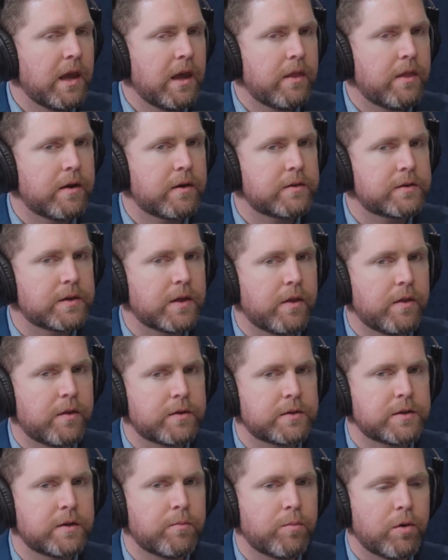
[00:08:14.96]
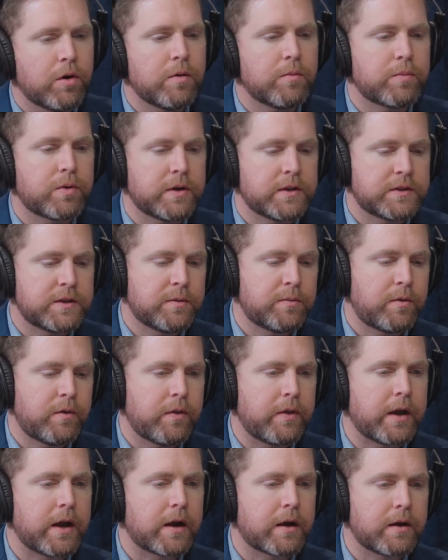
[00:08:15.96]
There's an important principle
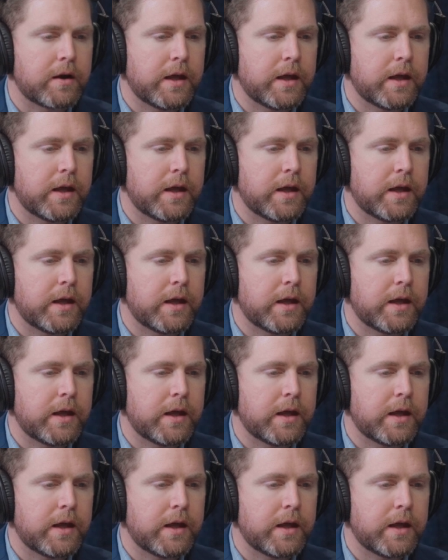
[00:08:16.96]
there,